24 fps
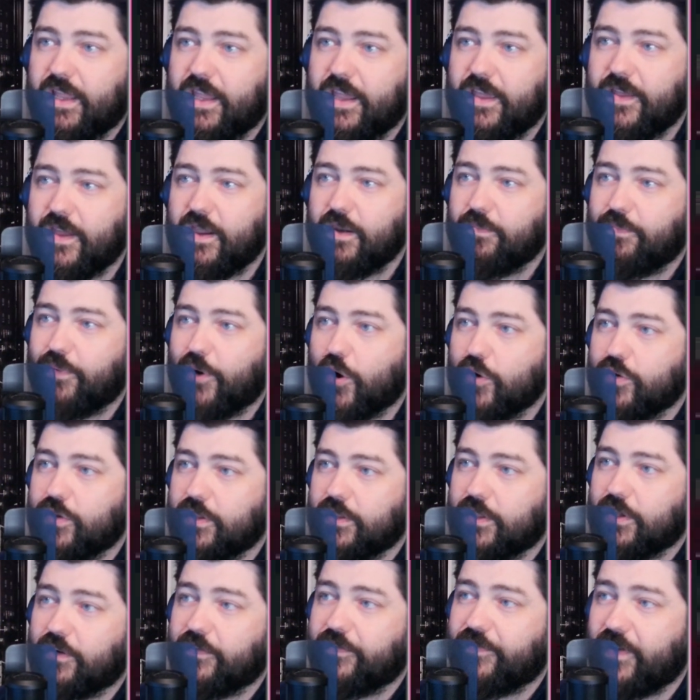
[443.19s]
He then poked
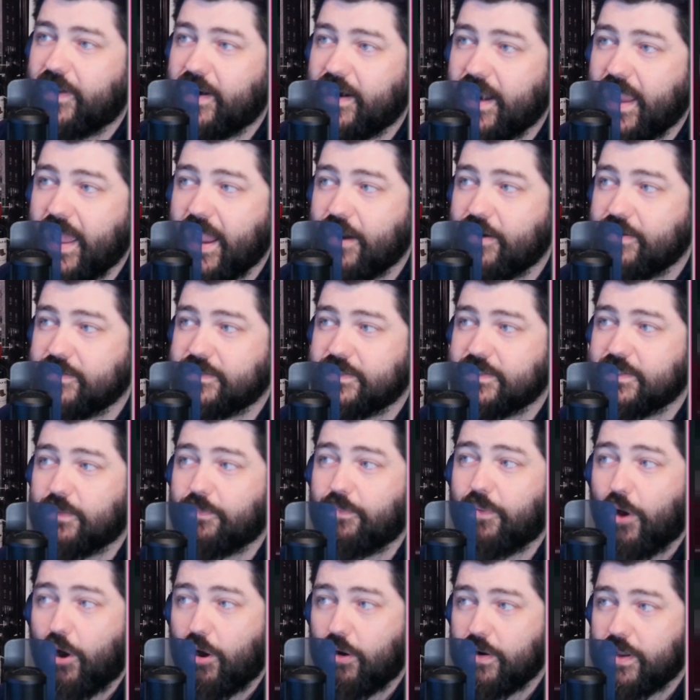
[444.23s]
a little fun at Harris's
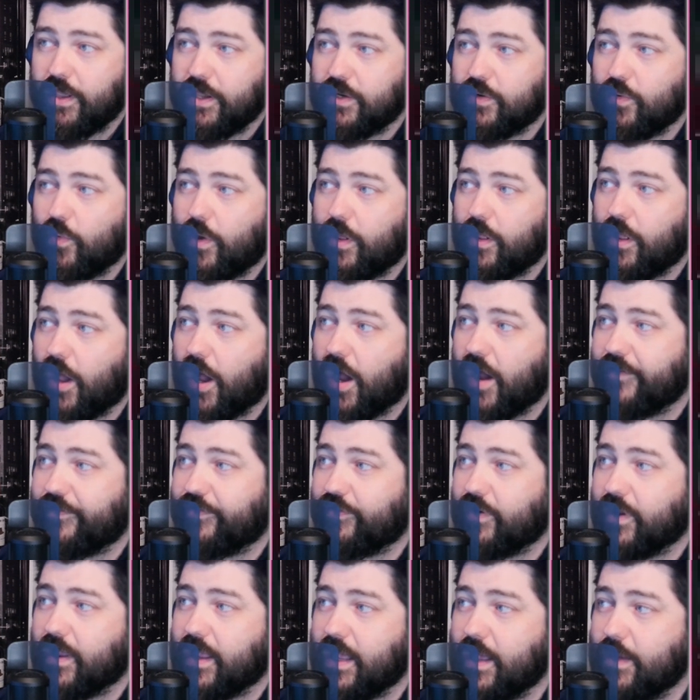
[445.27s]
opponent while
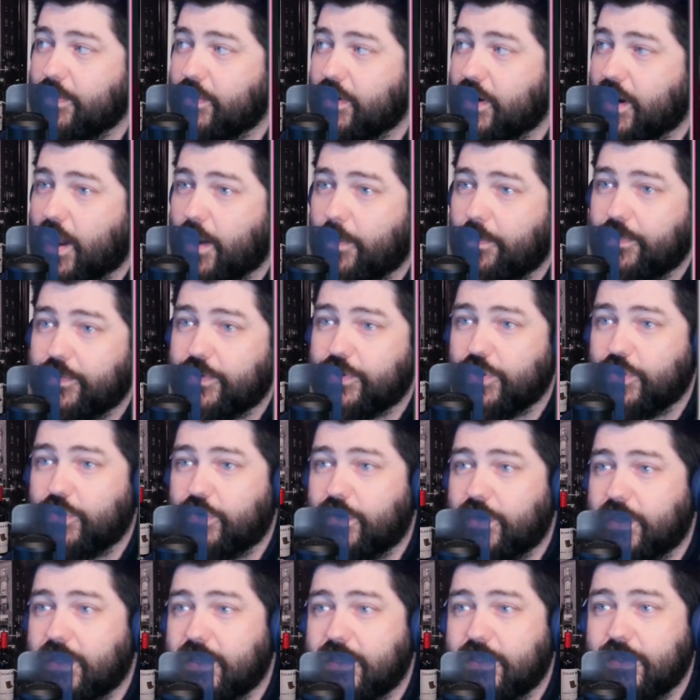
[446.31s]
offering him an
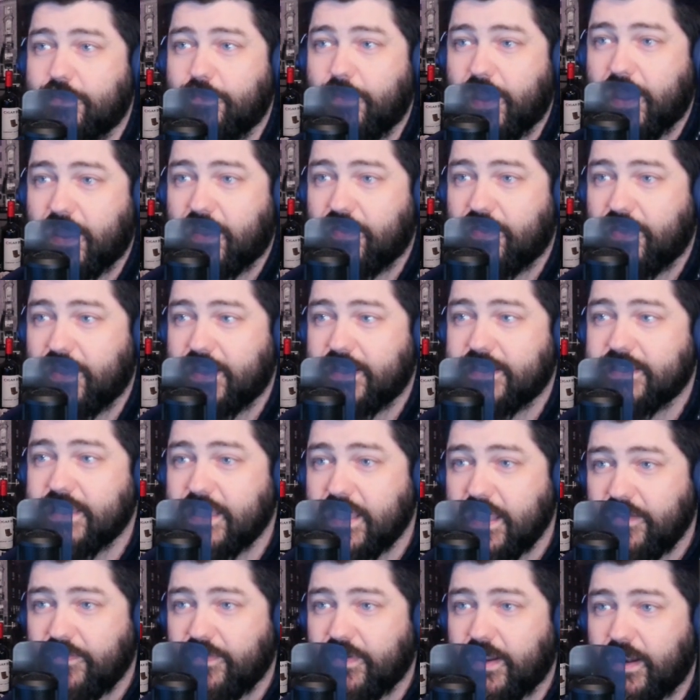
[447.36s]
opportunity to make things
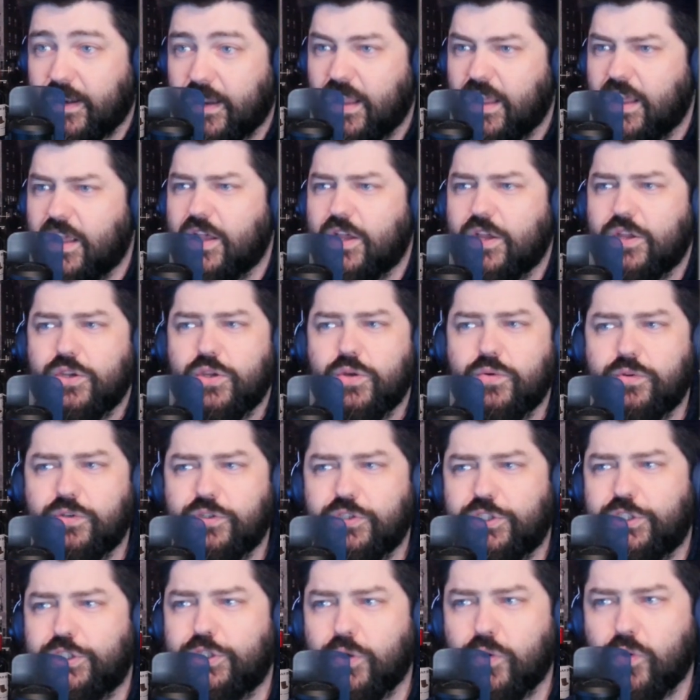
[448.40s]
even. To
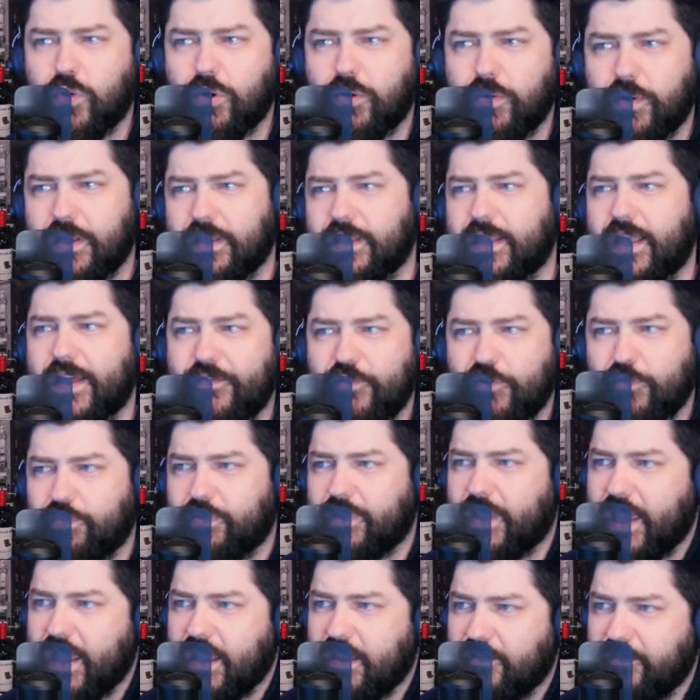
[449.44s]
ensure a level
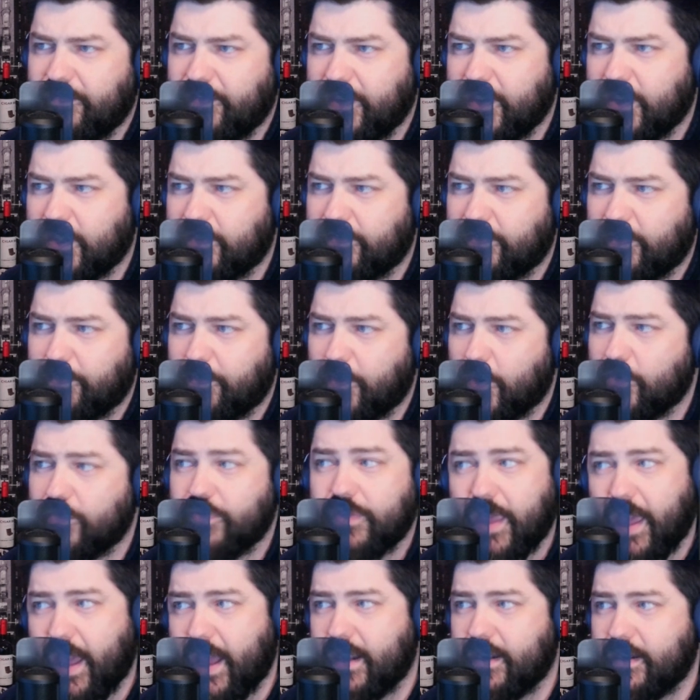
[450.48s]
playing field for
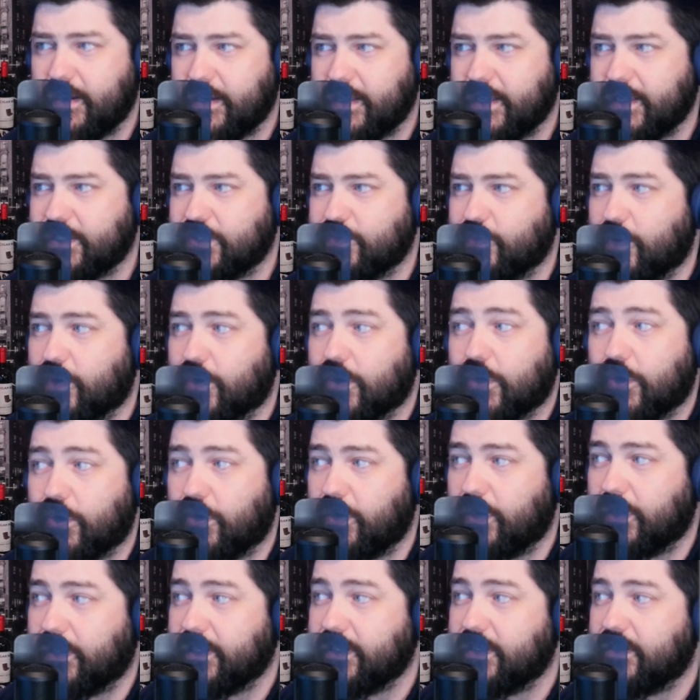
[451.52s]
both candidates, we are
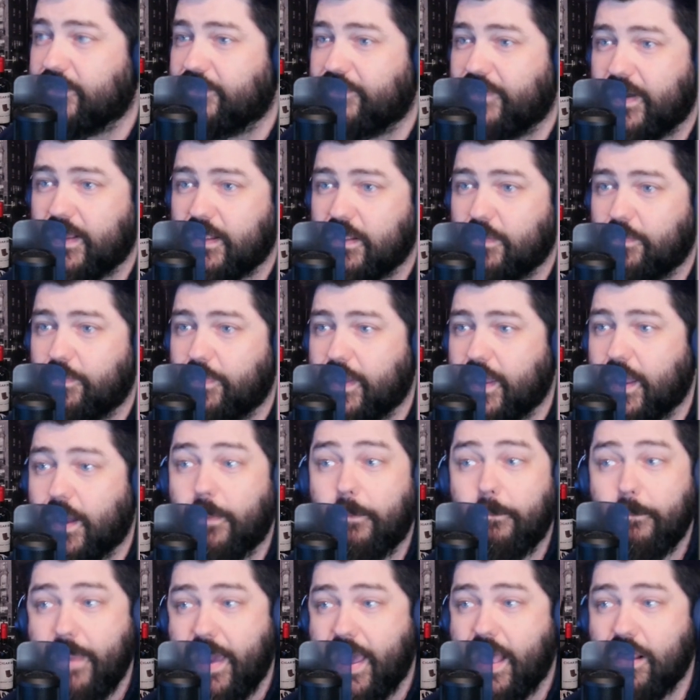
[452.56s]
currently developing a
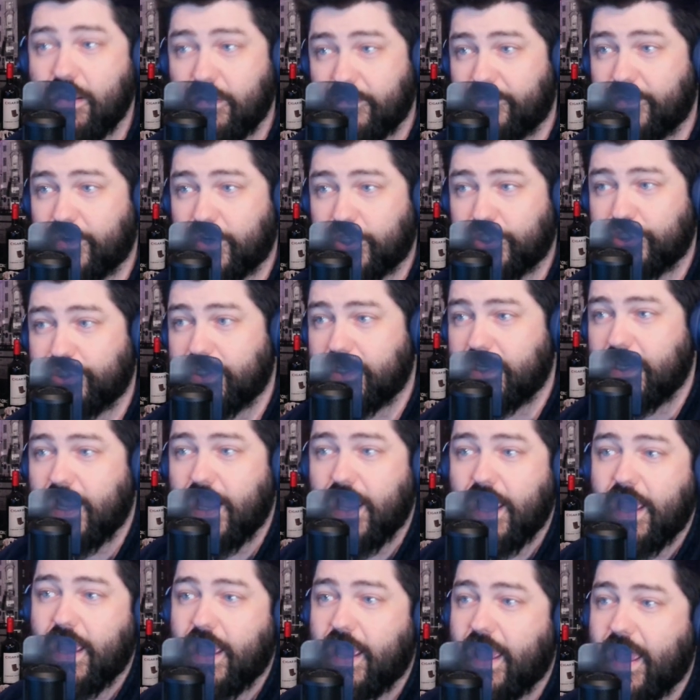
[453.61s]
male version
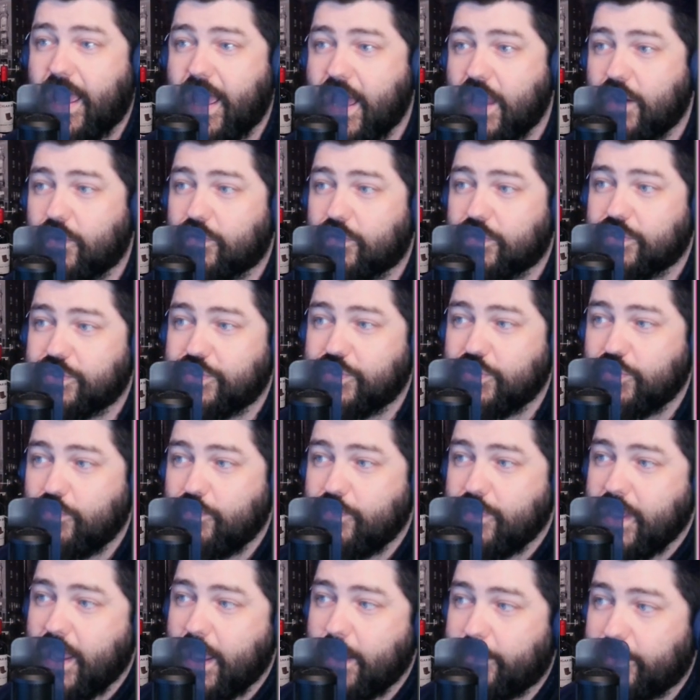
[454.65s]
and will soon
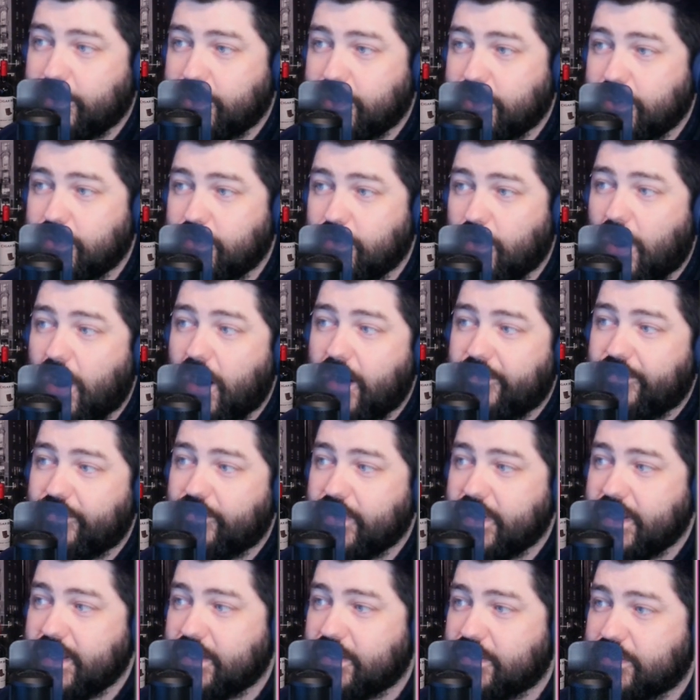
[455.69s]
be able to offer
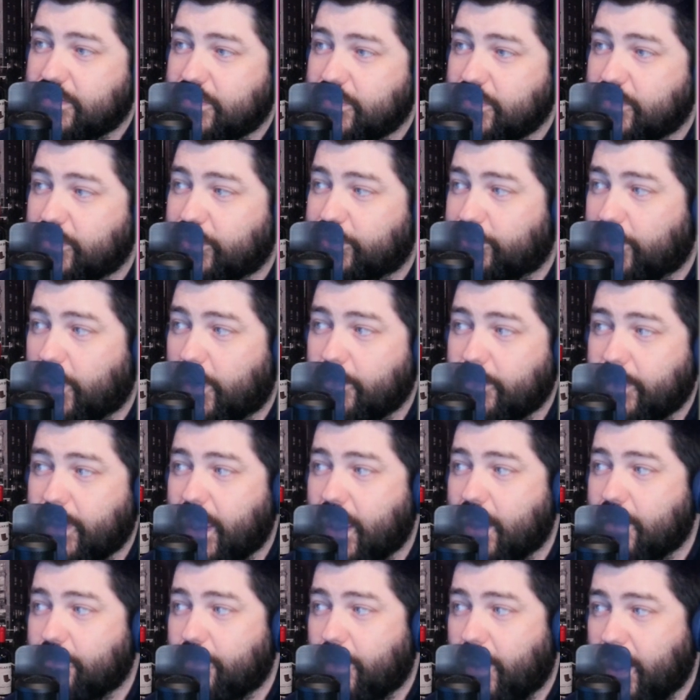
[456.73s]
it to the Trump
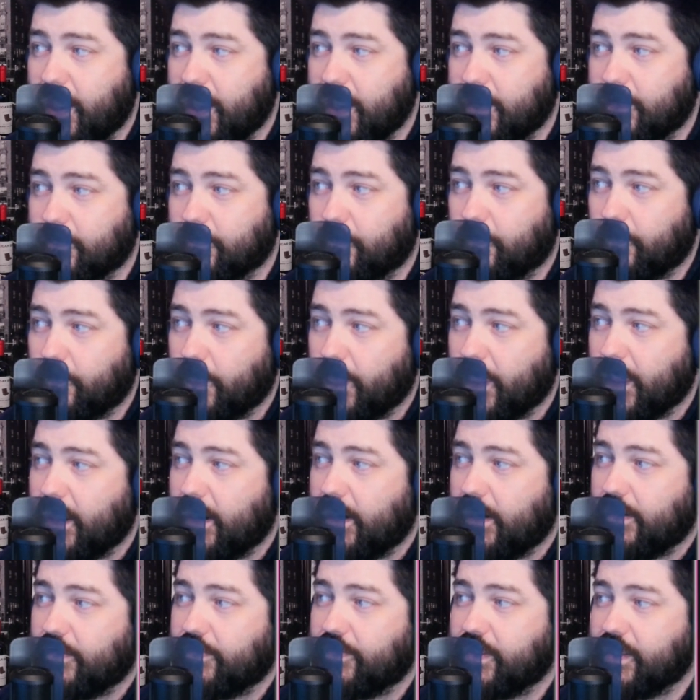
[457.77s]
campaign.
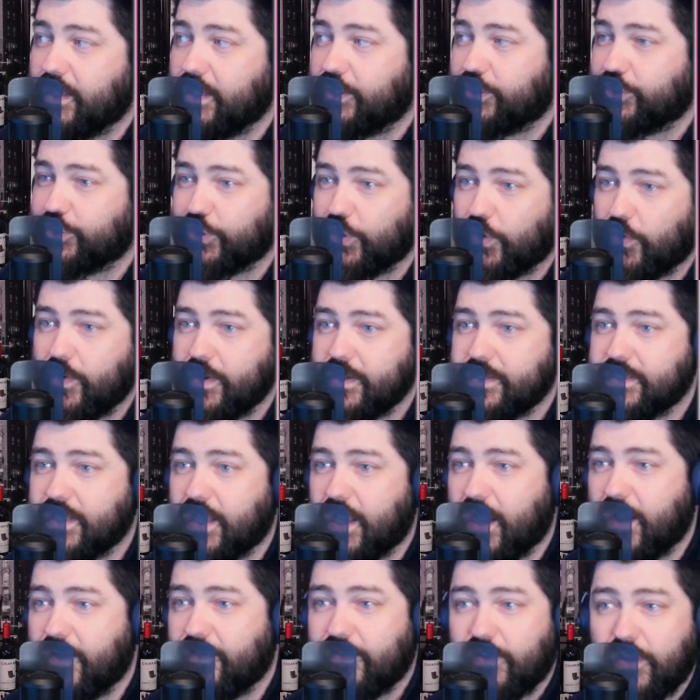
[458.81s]
The choice
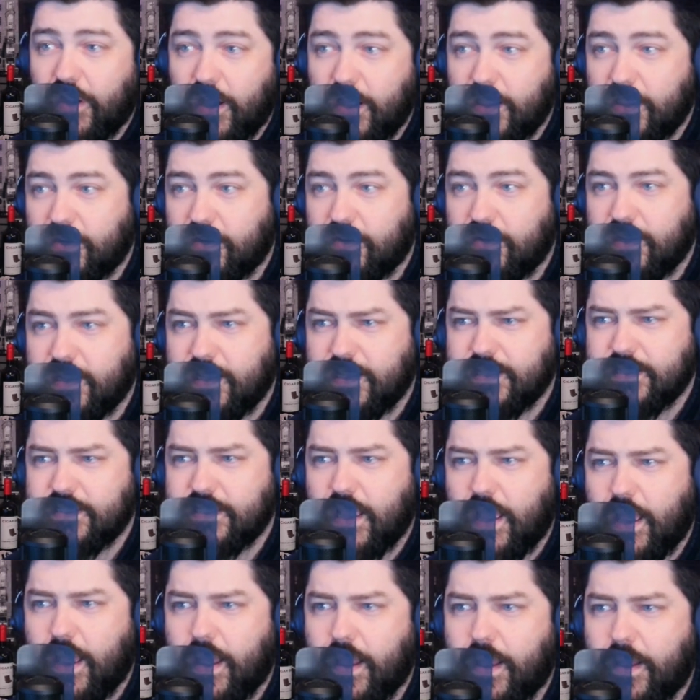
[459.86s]
of color is
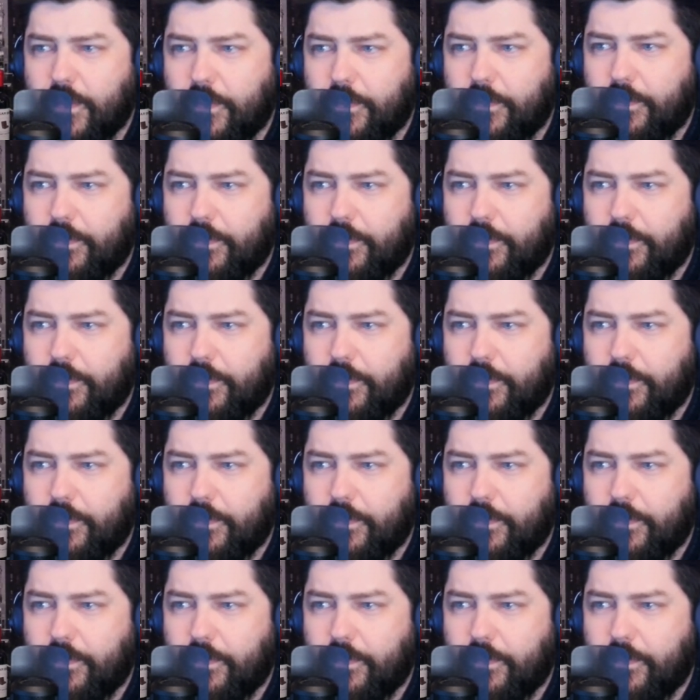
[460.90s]
a